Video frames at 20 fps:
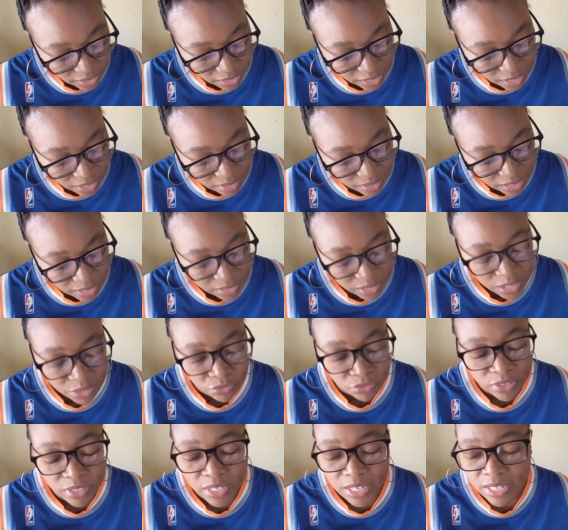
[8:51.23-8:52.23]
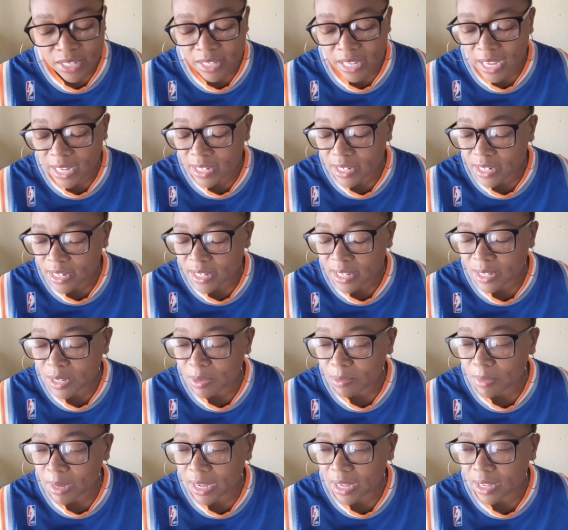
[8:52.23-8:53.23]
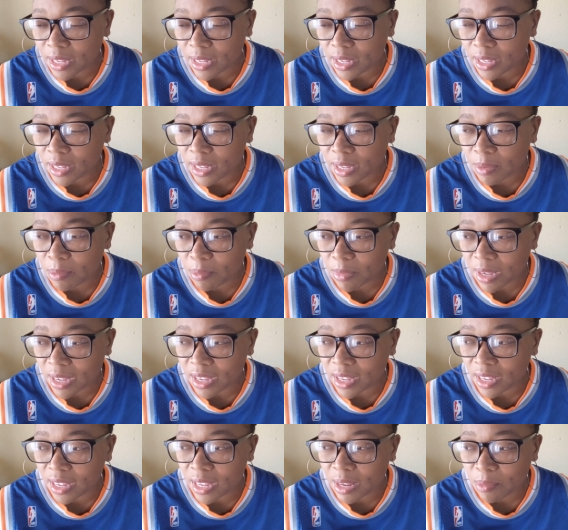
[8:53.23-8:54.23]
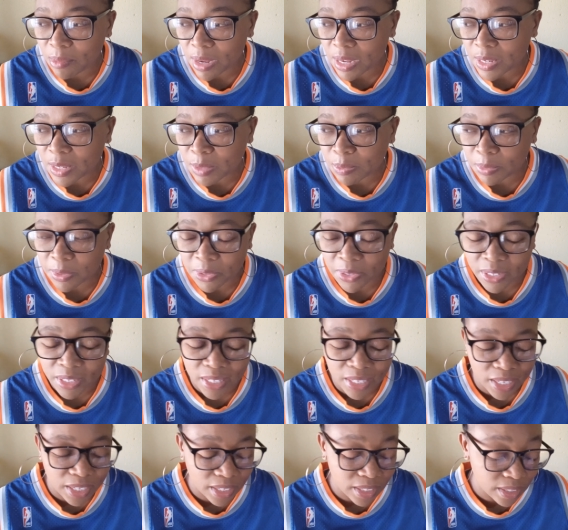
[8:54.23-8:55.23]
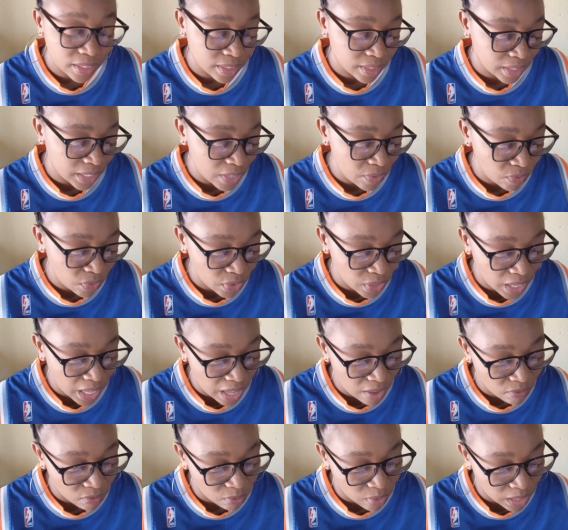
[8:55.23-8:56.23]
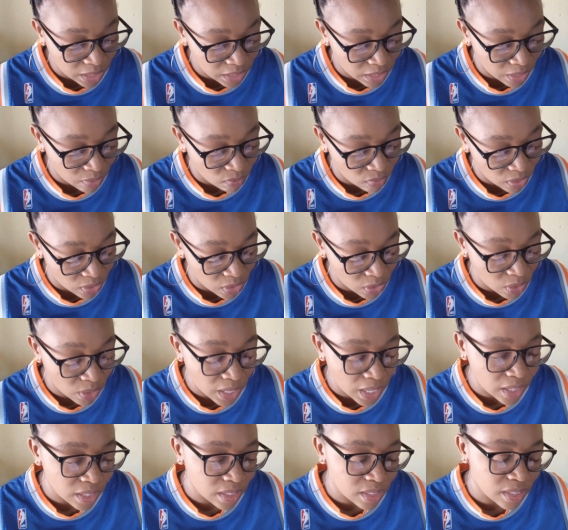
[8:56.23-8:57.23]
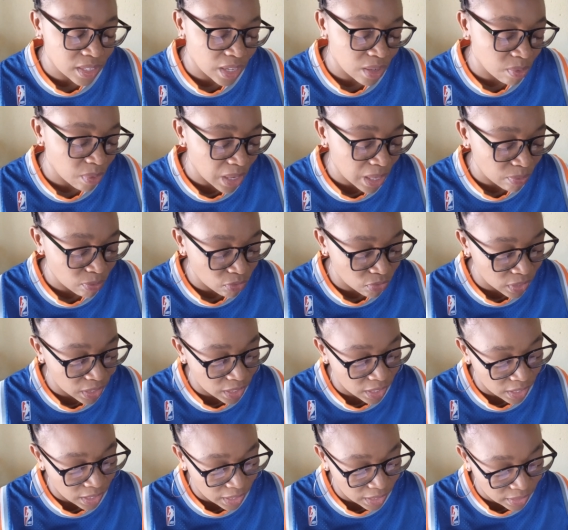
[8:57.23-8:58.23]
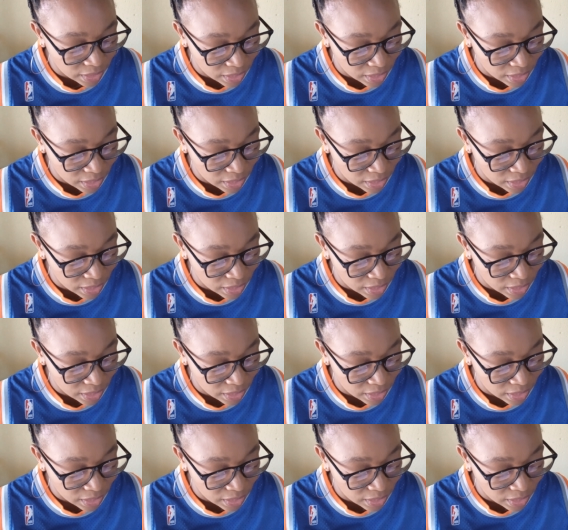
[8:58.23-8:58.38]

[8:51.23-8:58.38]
now I just feel a sadness in my in my in my spirit like if you have watched that video you'll understand why i'm feeling like